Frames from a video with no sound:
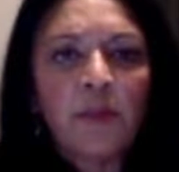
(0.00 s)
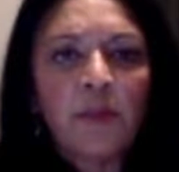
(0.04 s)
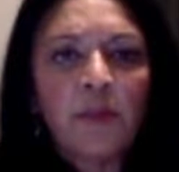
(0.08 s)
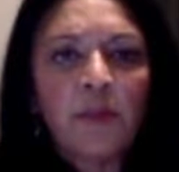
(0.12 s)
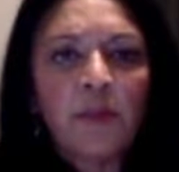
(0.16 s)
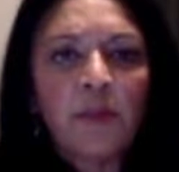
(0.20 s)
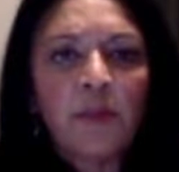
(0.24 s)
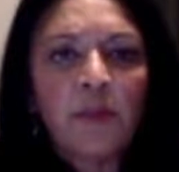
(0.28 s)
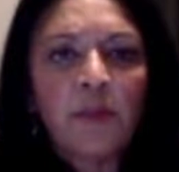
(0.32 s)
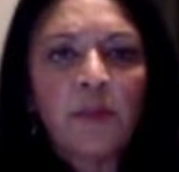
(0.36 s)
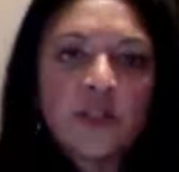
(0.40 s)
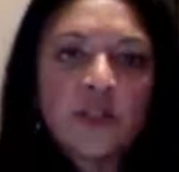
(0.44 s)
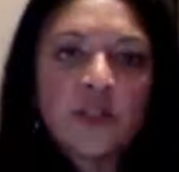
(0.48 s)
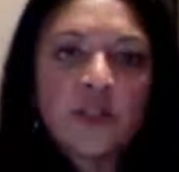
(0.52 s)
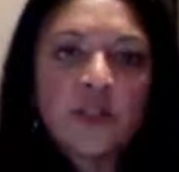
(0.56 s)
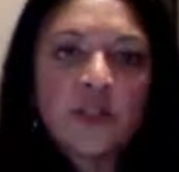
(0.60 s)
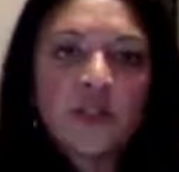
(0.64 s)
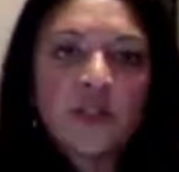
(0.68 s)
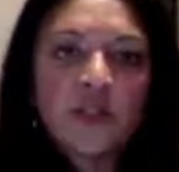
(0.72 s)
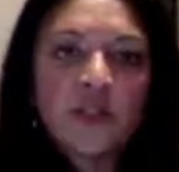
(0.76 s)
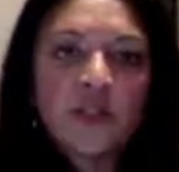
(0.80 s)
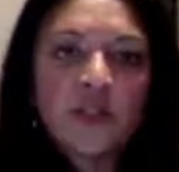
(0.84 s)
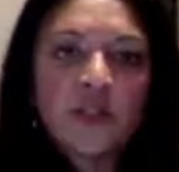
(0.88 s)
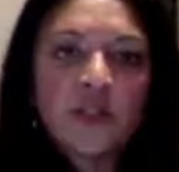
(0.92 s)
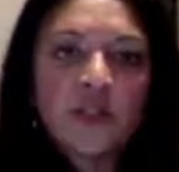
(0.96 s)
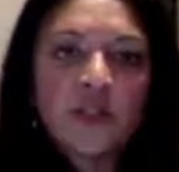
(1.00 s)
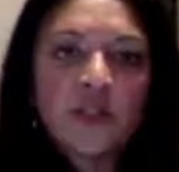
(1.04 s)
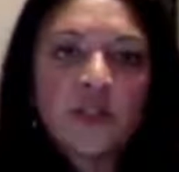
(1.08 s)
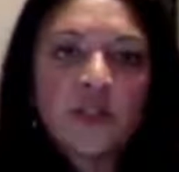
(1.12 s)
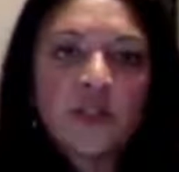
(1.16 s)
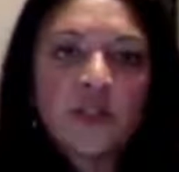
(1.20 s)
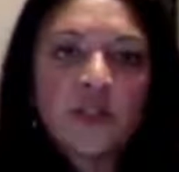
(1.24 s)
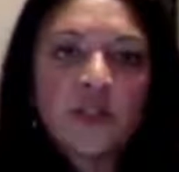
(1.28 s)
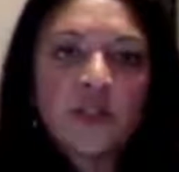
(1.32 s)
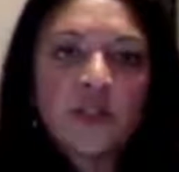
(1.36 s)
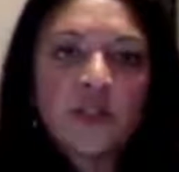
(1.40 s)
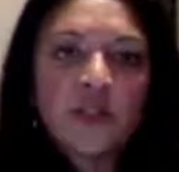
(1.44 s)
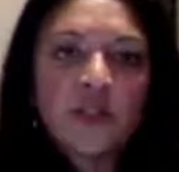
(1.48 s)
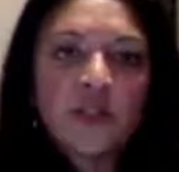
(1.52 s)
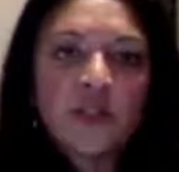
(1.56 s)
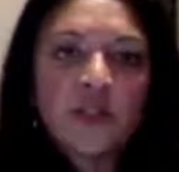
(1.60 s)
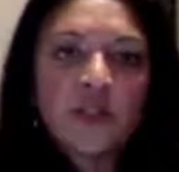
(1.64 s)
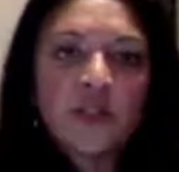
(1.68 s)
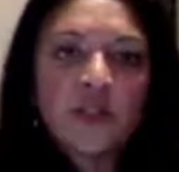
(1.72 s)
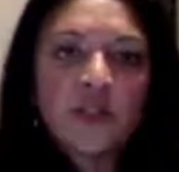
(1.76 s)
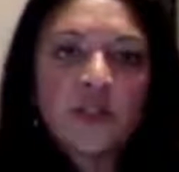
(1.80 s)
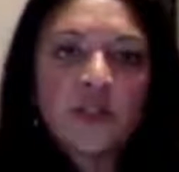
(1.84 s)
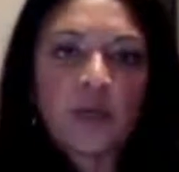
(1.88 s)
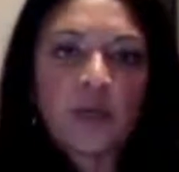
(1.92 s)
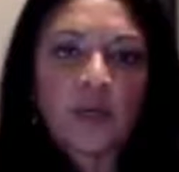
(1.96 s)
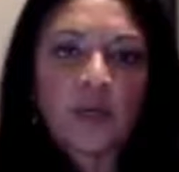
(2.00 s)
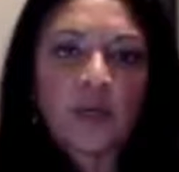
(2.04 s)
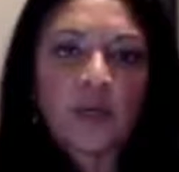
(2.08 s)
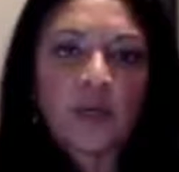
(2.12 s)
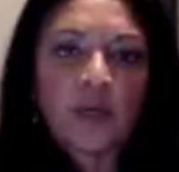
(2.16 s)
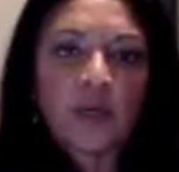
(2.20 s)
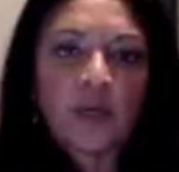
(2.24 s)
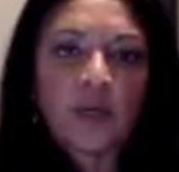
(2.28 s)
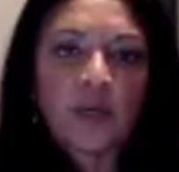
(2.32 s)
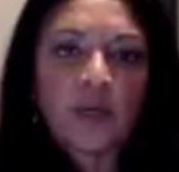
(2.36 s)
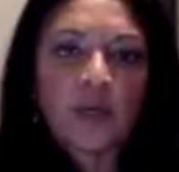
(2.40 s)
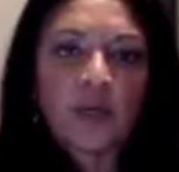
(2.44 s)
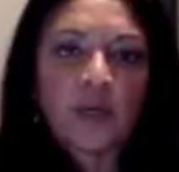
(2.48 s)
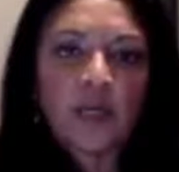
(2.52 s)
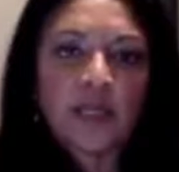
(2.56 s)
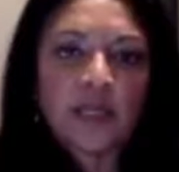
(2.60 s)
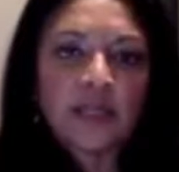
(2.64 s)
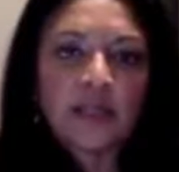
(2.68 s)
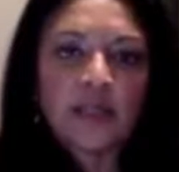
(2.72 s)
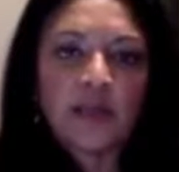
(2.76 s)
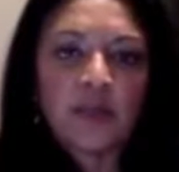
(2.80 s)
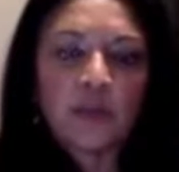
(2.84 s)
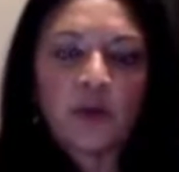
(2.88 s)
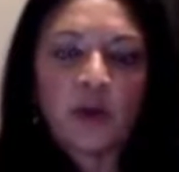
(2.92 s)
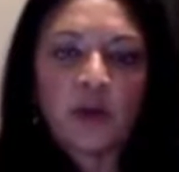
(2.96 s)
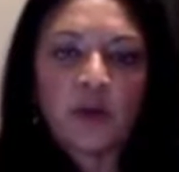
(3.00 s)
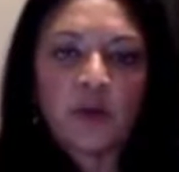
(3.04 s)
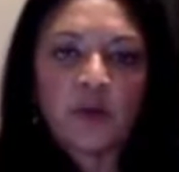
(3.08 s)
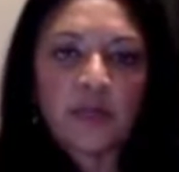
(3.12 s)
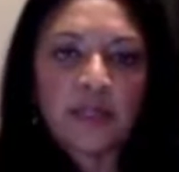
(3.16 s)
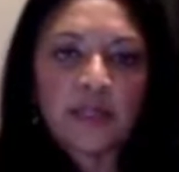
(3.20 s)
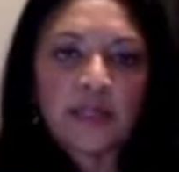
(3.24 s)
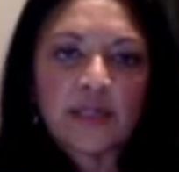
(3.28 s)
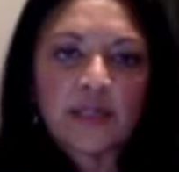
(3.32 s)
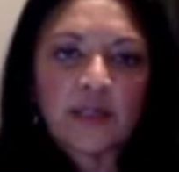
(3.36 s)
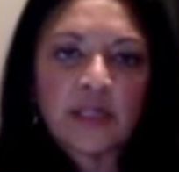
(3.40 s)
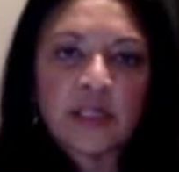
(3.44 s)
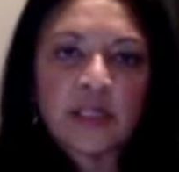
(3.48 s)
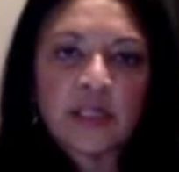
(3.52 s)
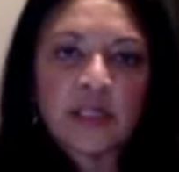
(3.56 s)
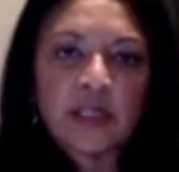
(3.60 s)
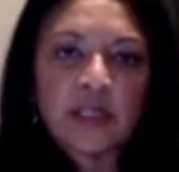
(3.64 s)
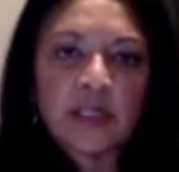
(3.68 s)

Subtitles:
But I mean, we used to go like to the Broadway and stuff.